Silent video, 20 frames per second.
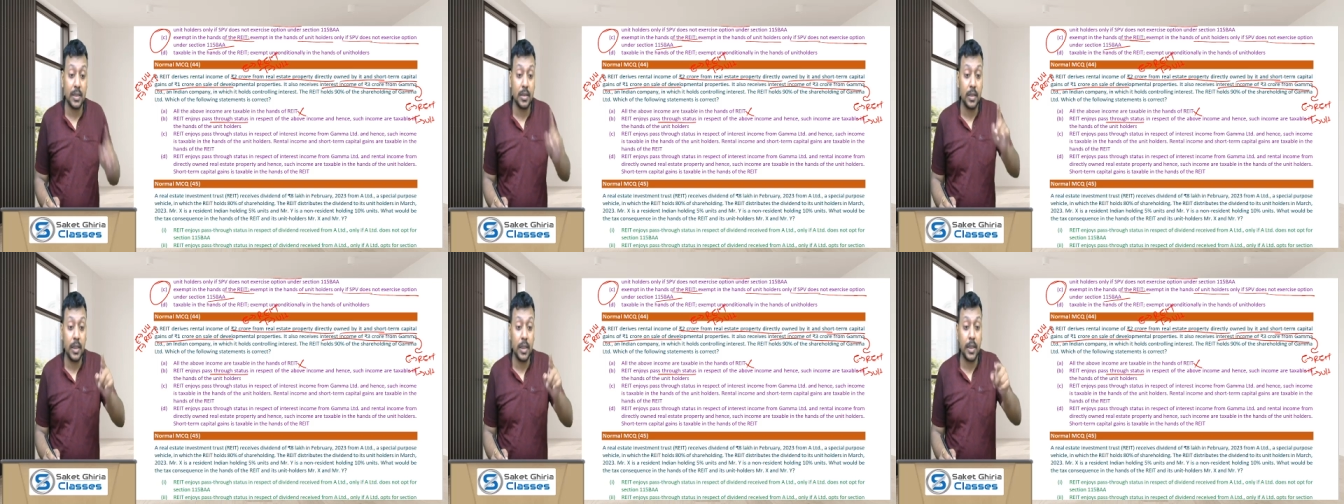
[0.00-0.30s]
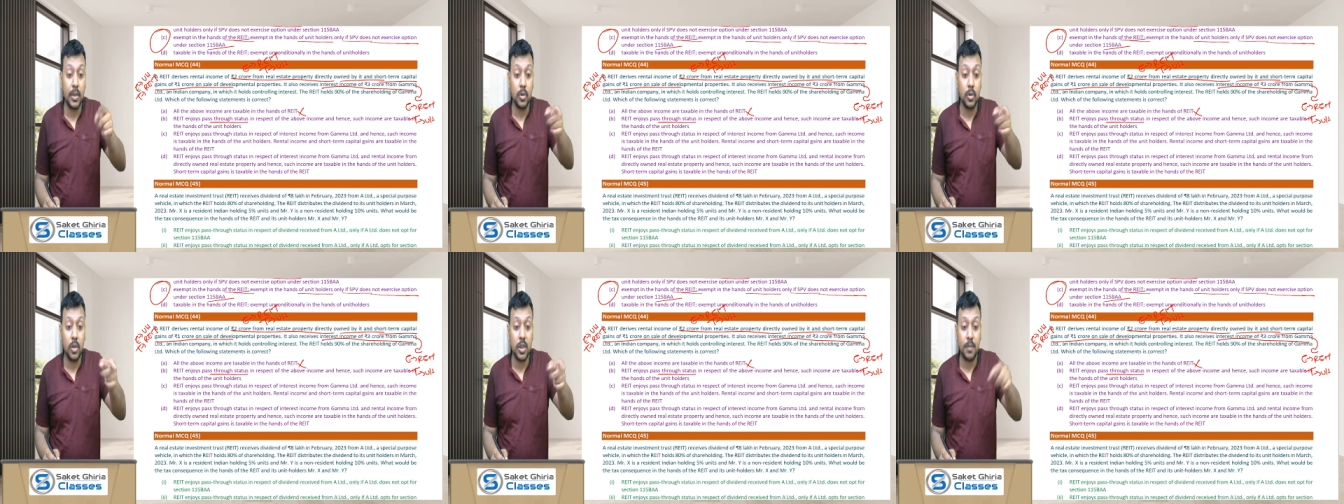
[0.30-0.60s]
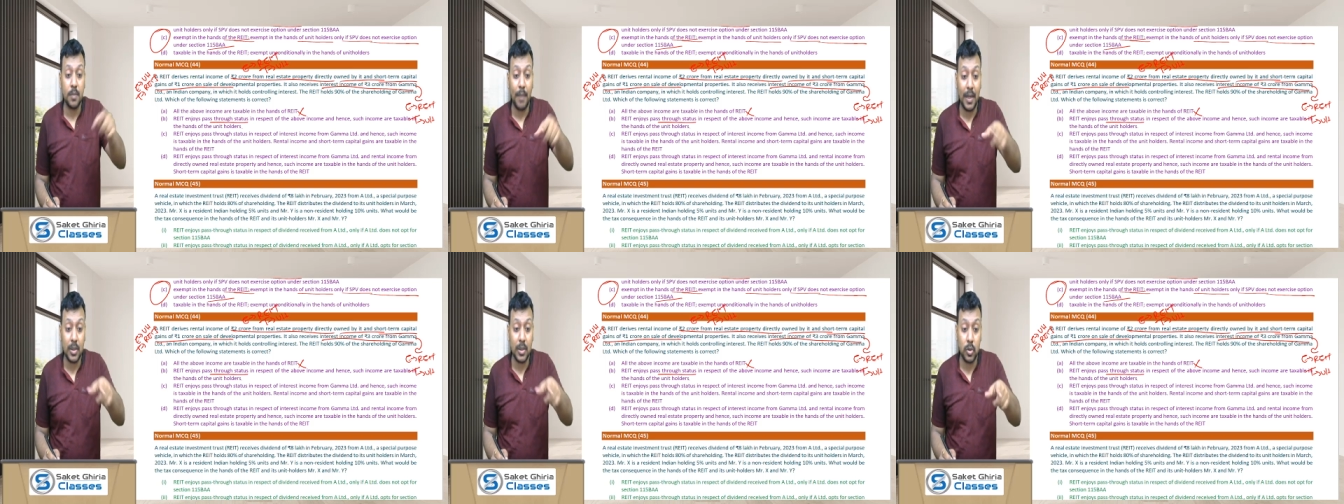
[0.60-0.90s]
RIT enjoys
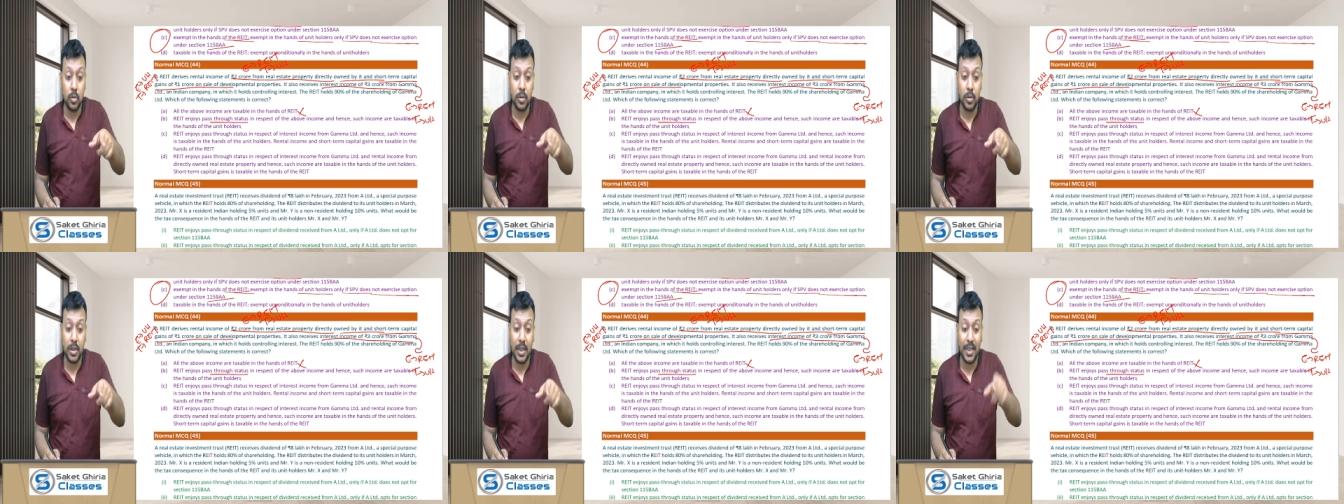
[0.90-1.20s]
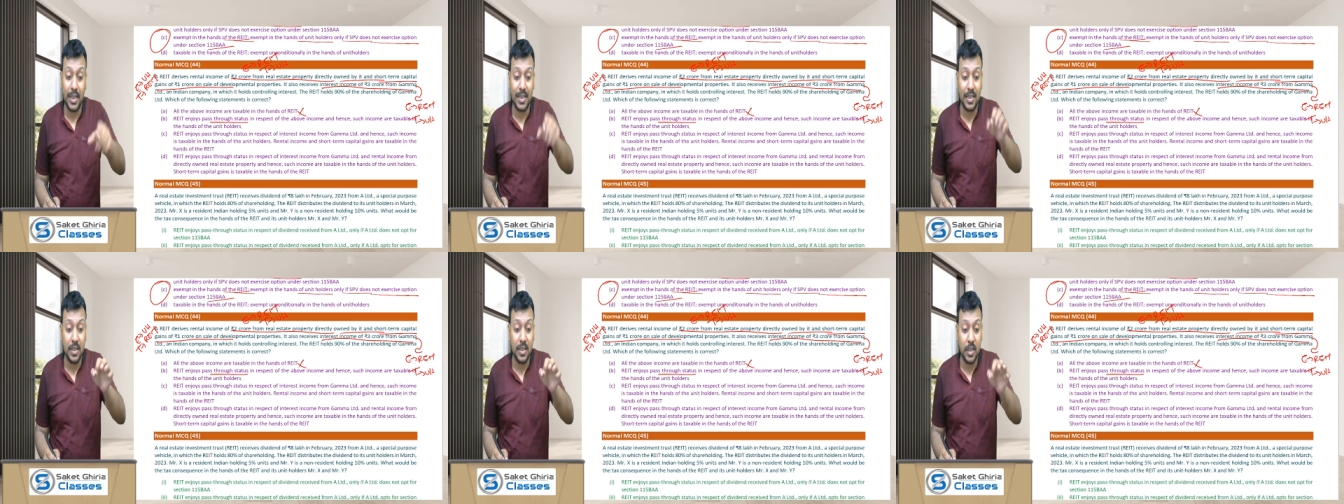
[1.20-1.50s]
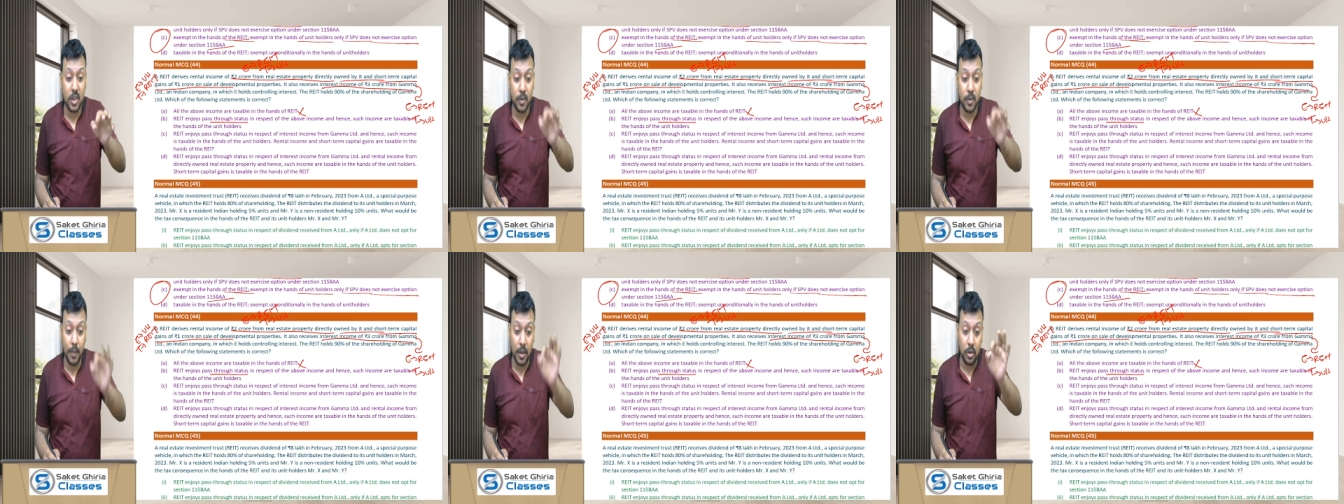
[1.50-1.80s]
pass-through status in
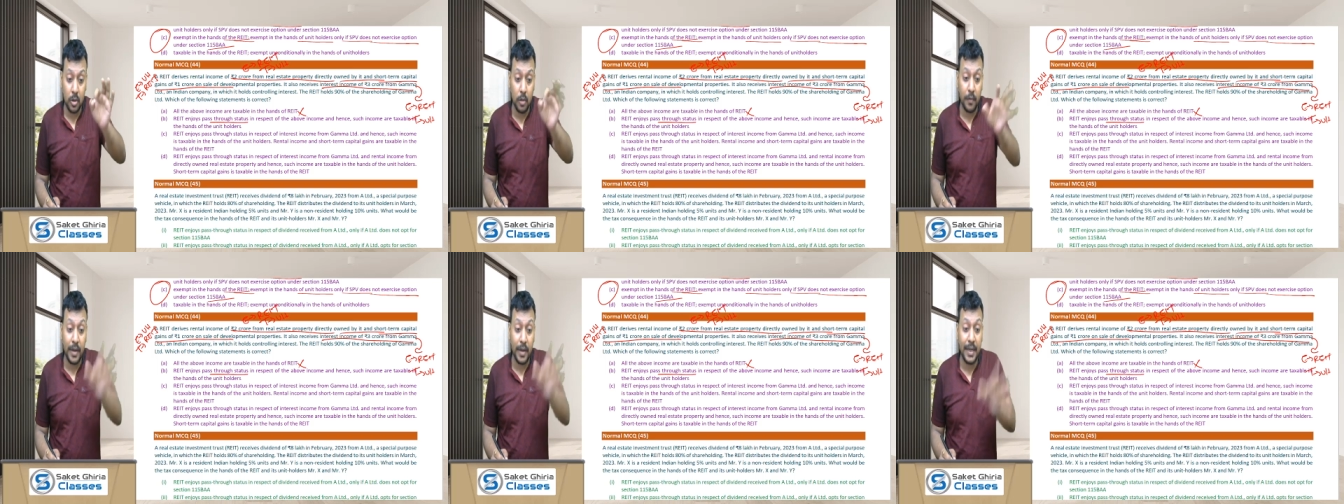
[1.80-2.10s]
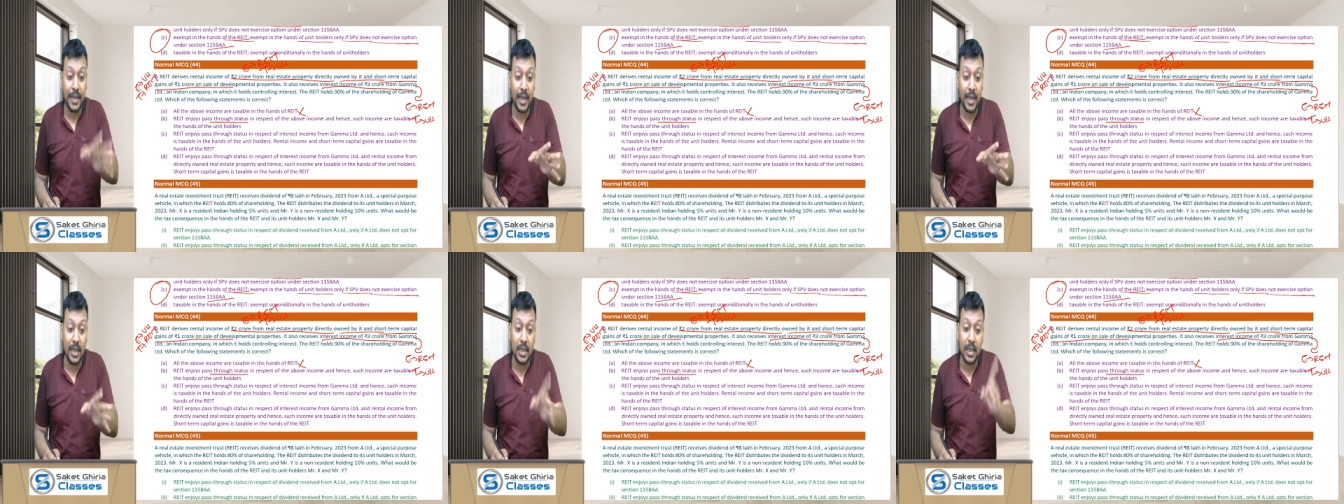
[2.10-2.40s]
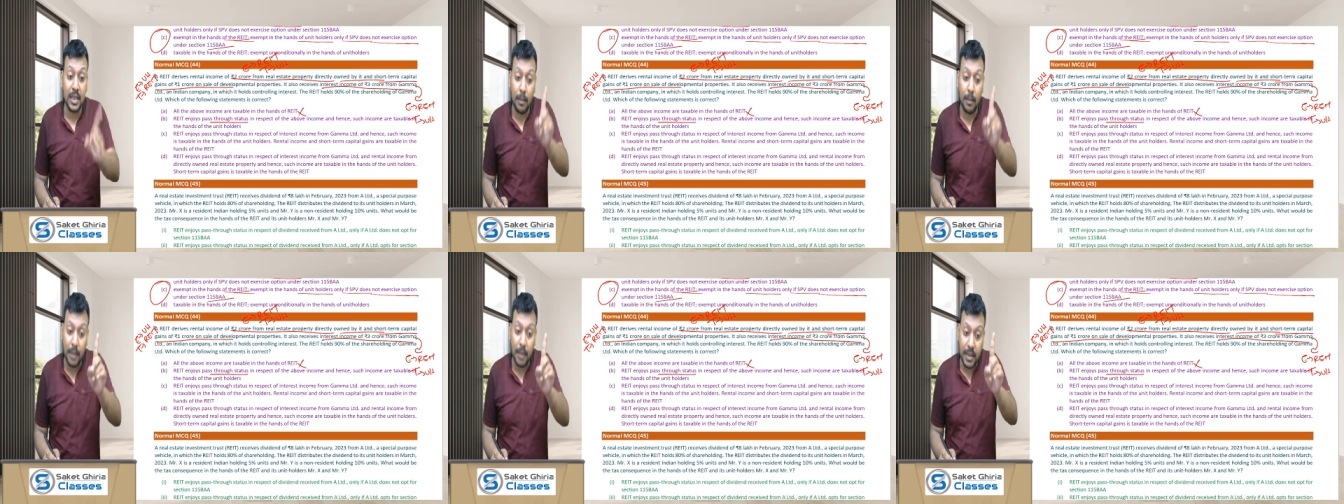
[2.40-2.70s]
respect of rental
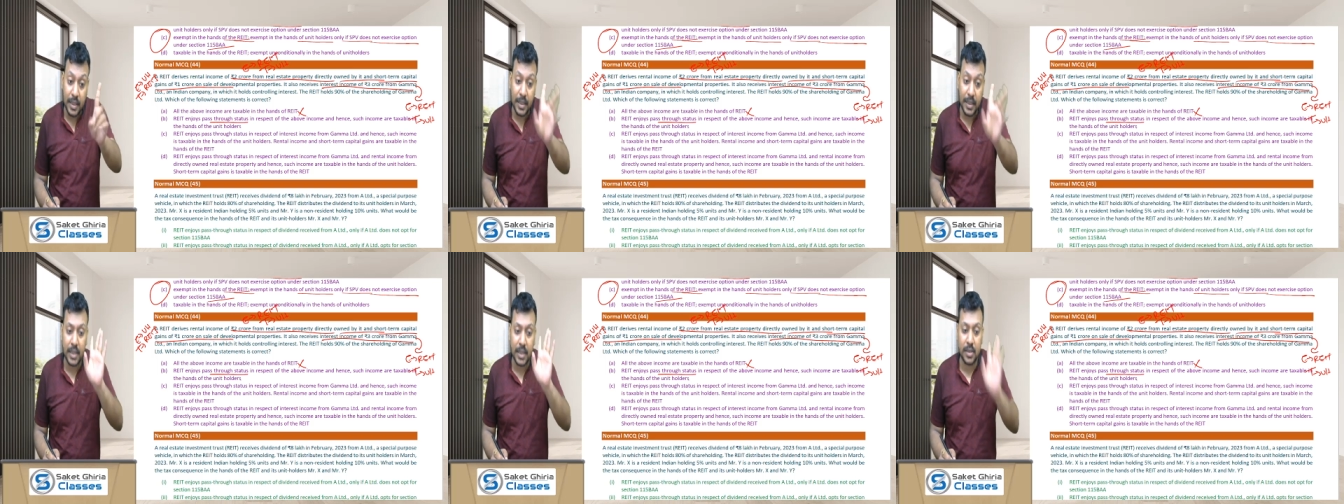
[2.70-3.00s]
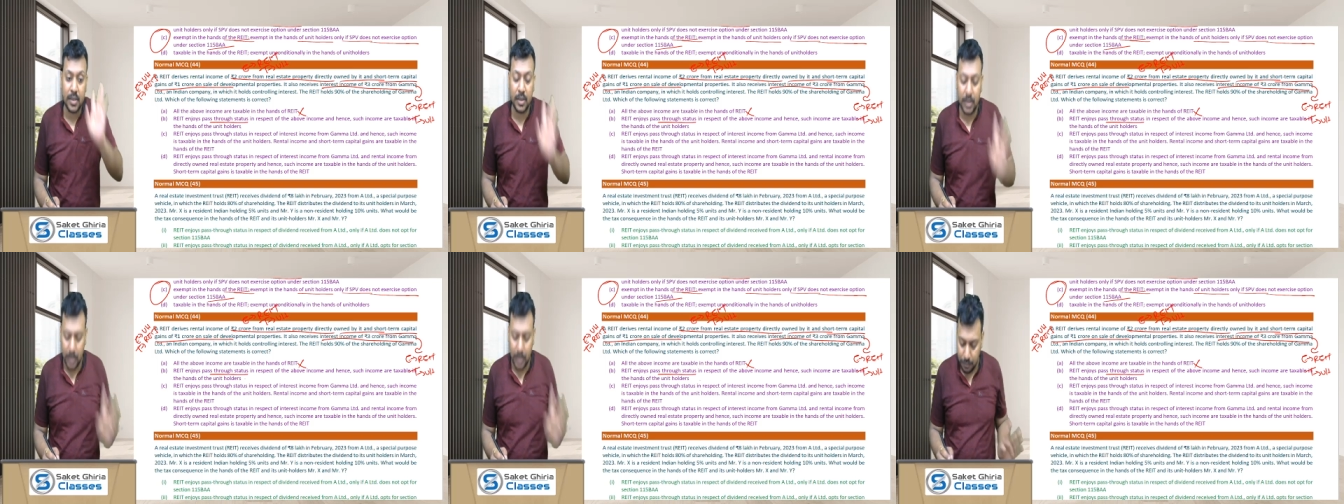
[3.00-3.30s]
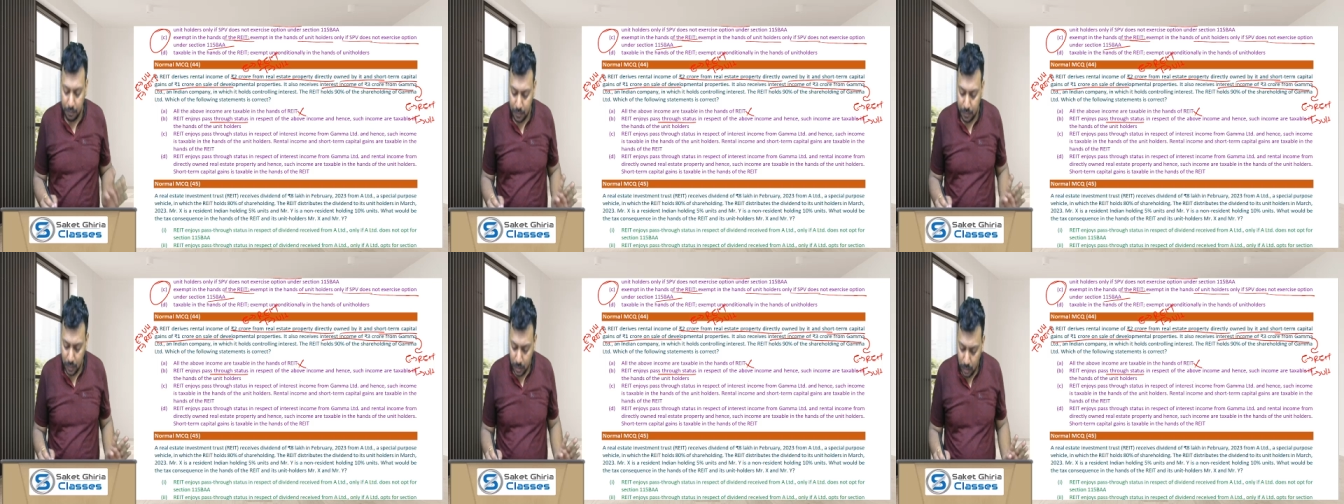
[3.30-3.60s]
income and interest
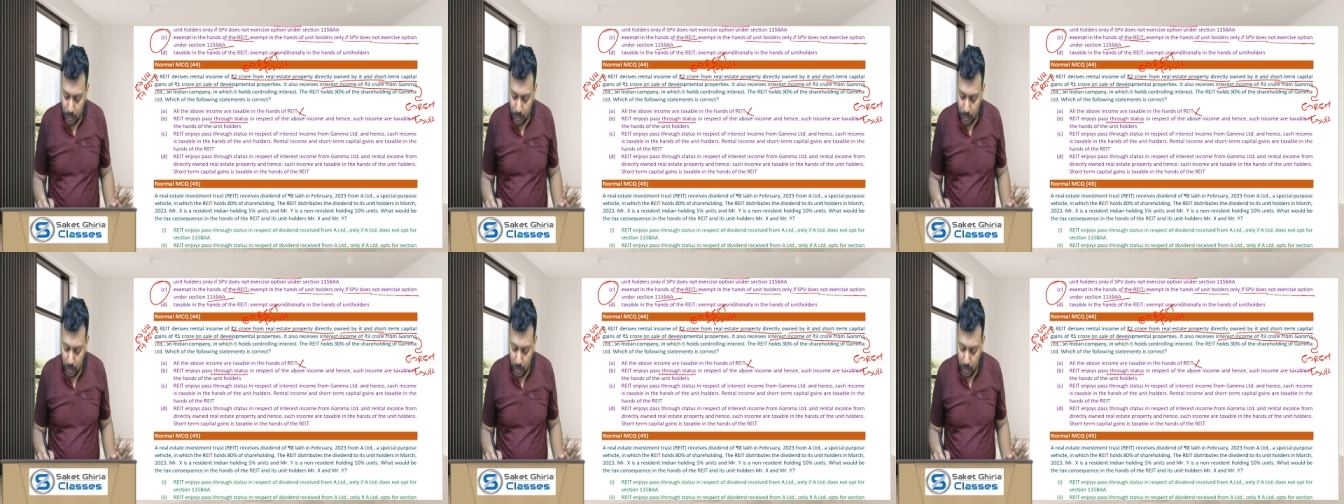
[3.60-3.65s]
income.